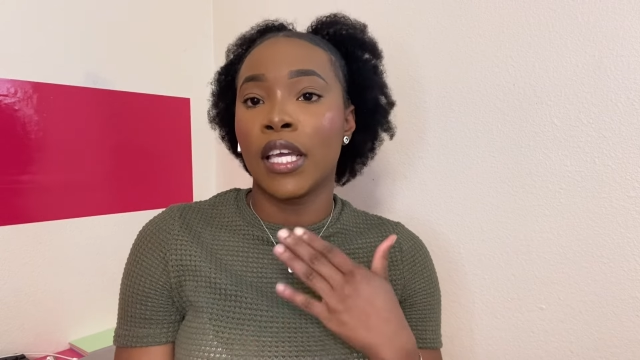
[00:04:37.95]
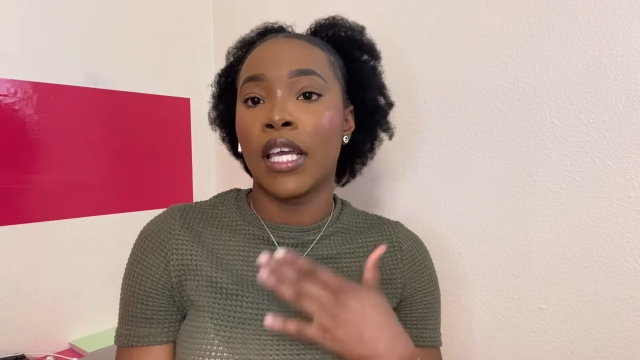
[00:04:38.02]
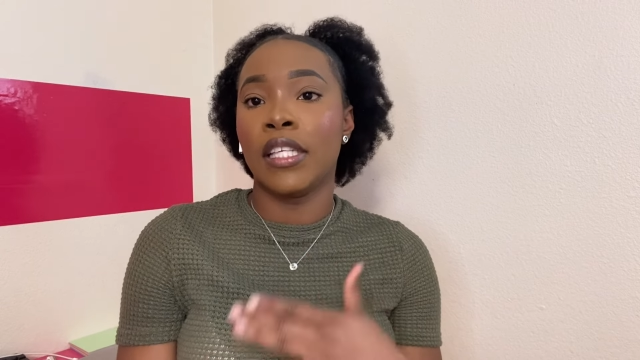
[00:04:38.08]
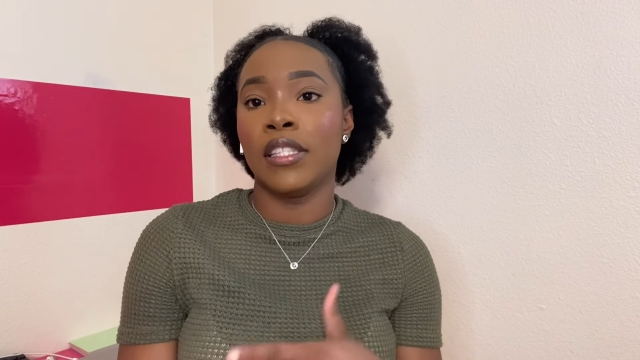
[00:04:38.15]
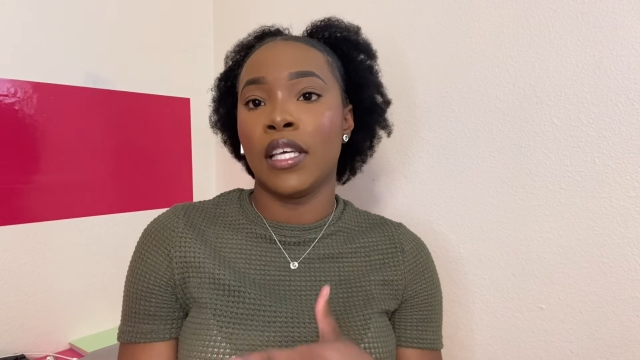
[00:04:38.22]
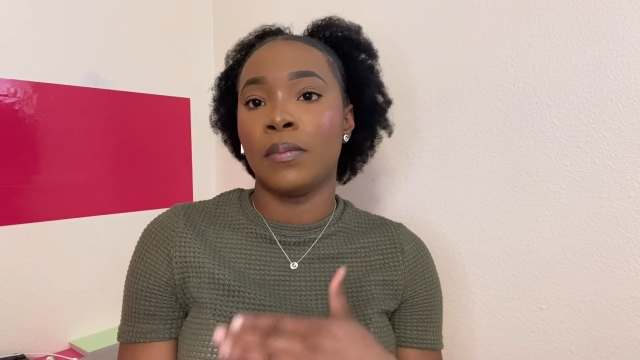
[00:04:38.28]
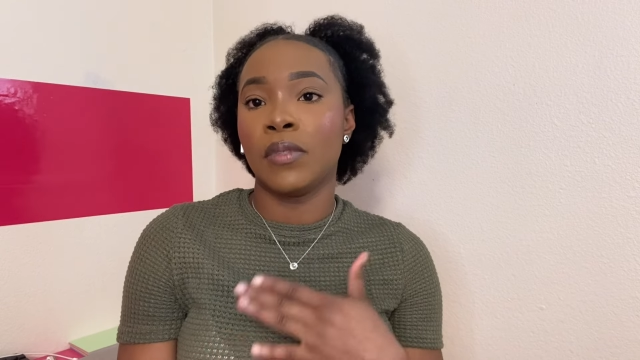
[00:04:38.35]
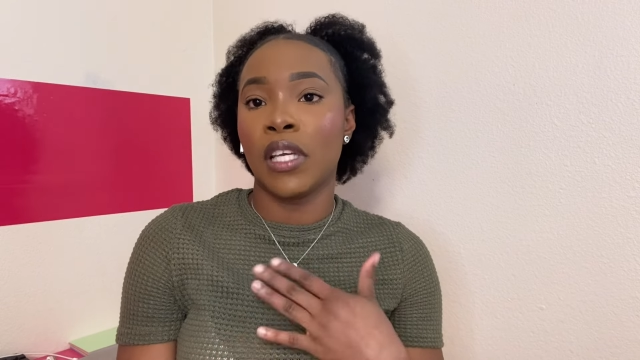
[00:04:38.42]

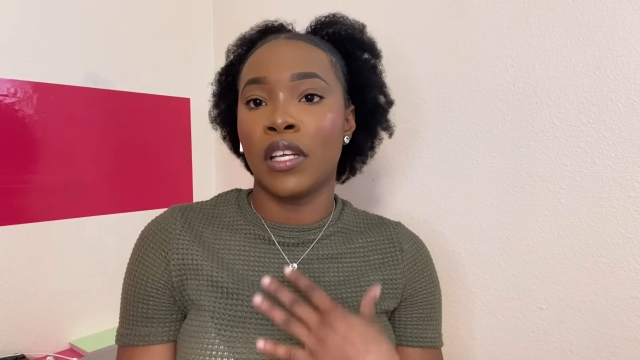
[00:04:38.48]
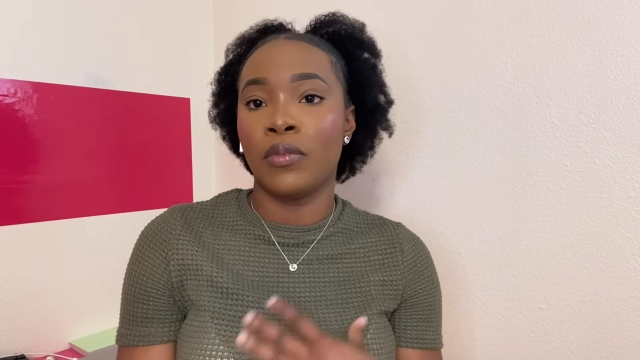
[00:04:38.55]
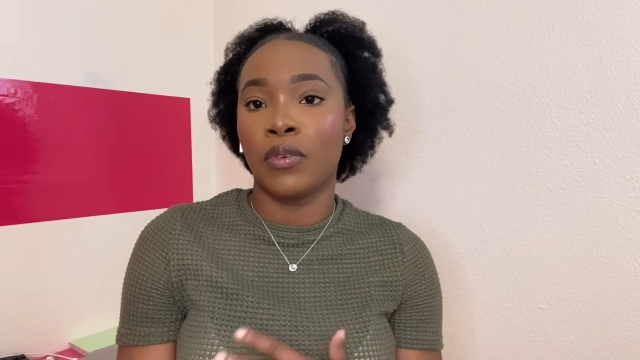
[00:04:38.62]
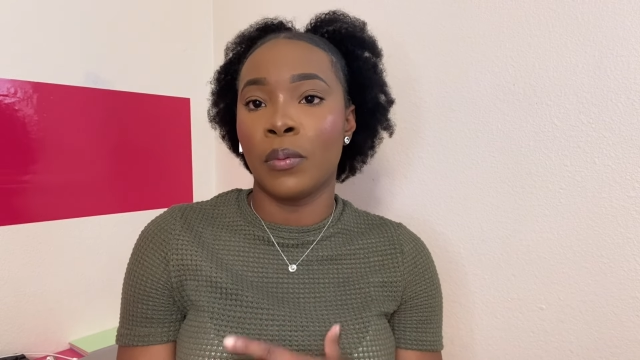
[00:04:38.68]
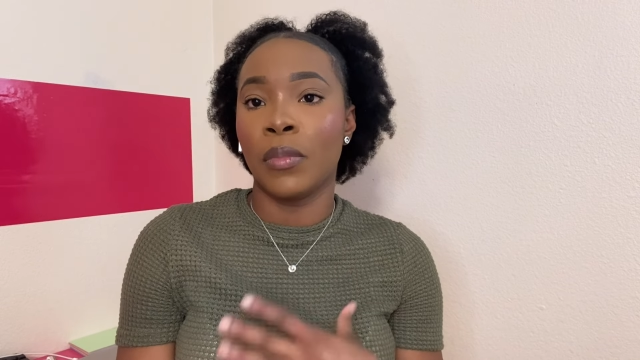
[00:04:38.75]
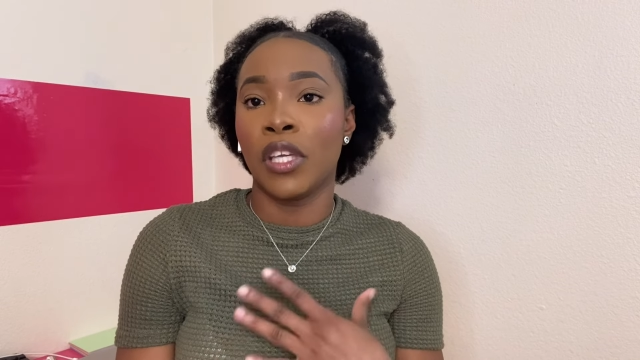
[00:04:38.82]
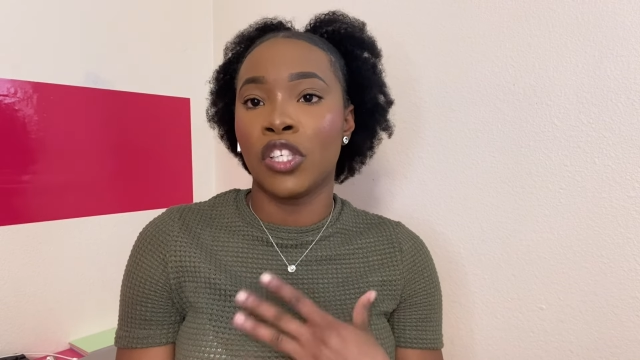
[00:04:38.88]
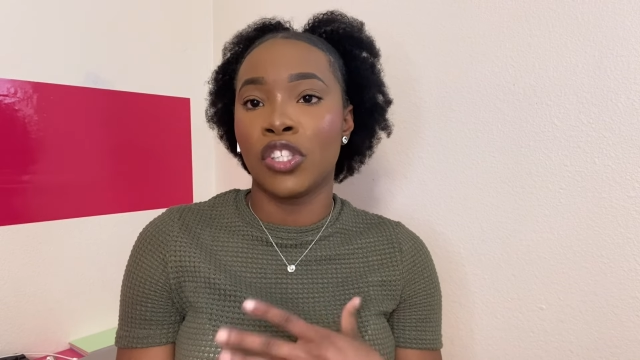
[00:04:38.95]
in-depth
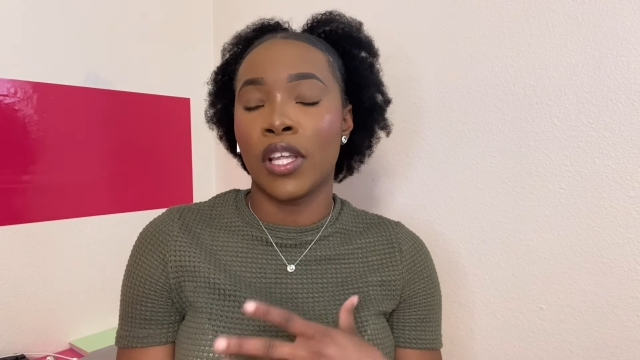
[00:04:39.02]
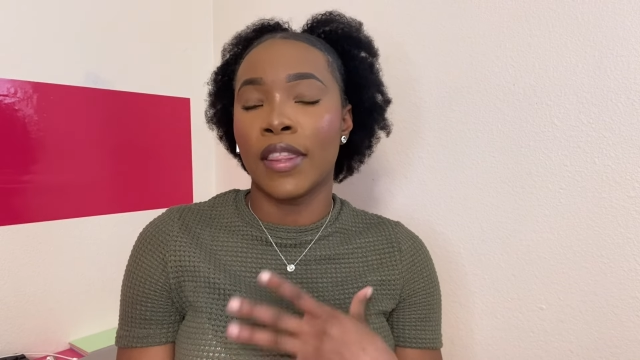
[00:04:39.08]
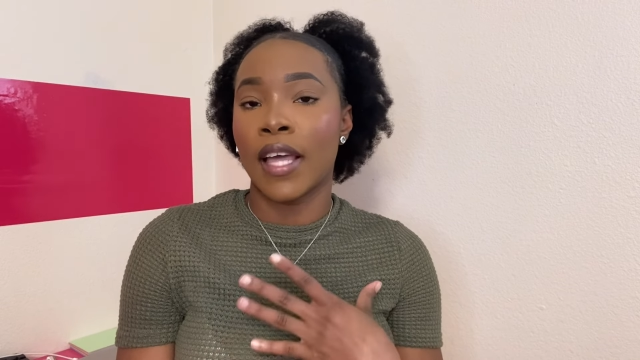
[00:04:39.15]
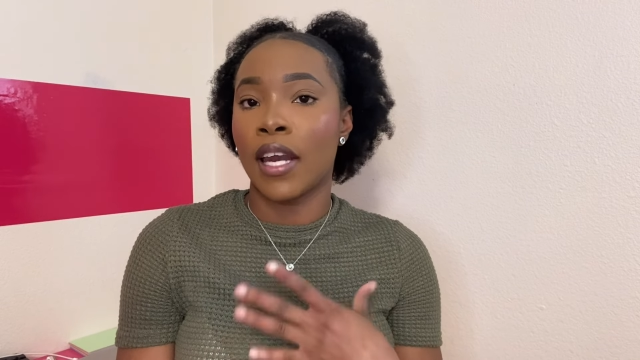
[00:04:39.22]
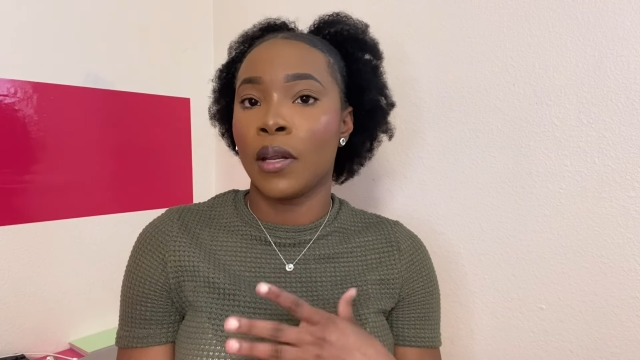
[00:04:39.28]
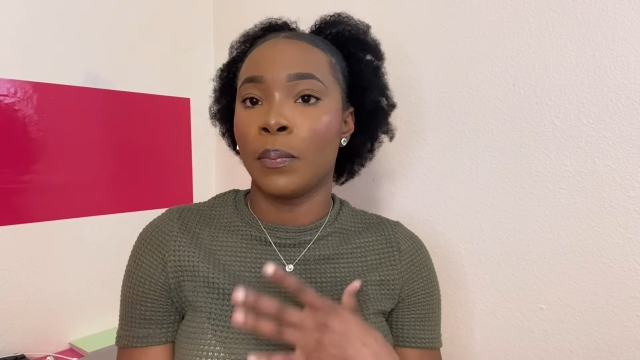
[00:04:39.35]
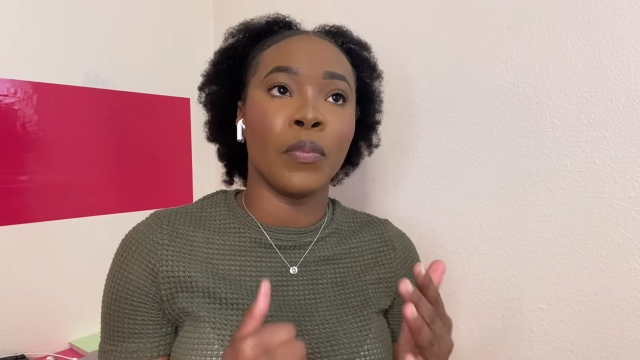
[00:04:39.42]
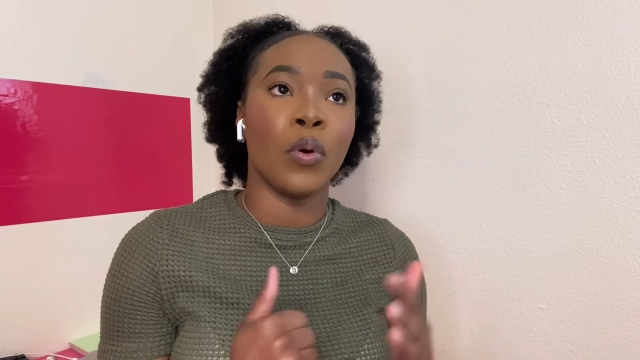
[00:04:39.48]
information that
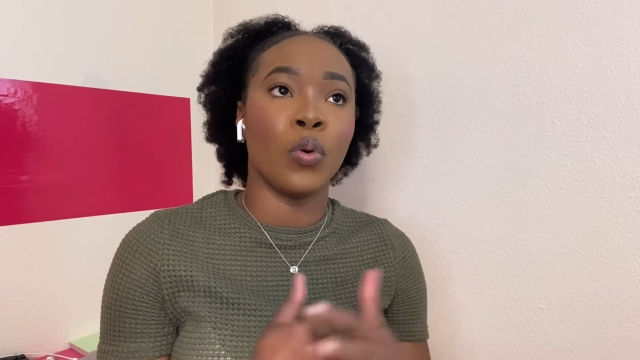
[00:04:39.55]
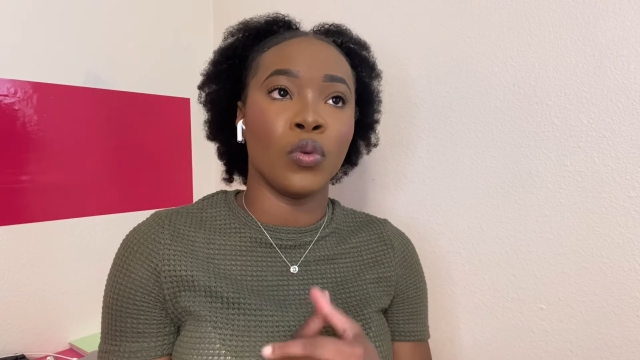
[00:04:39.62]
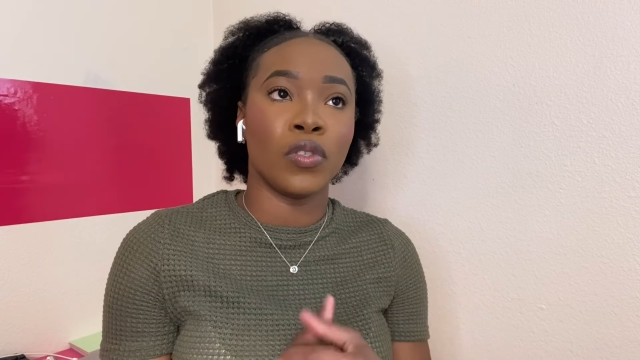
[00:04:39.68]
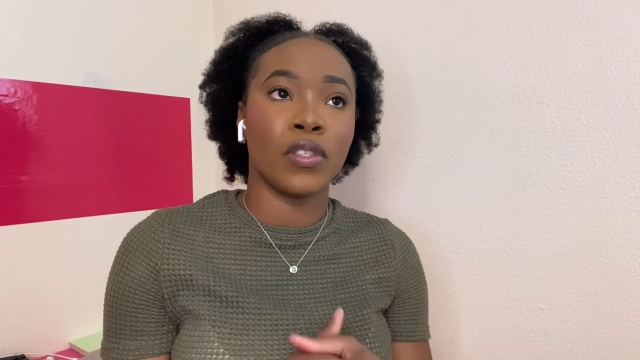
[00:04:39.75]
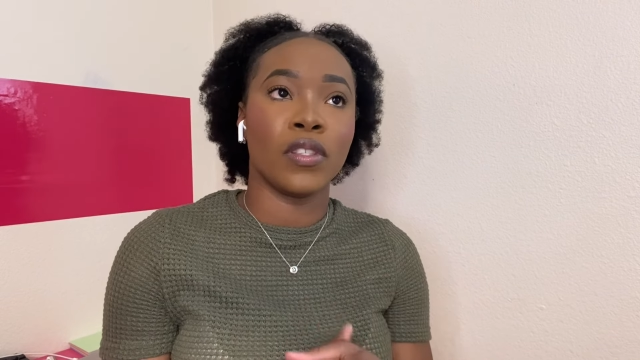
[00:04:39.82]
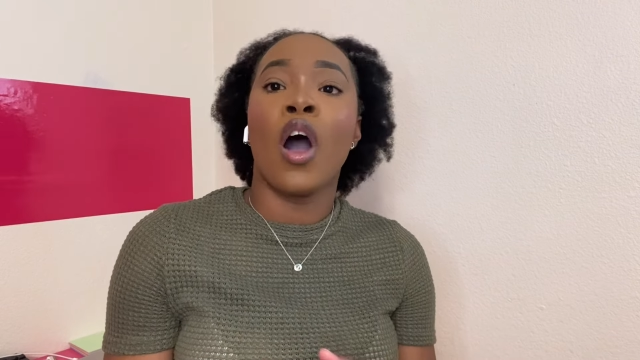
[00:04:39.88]
it posts.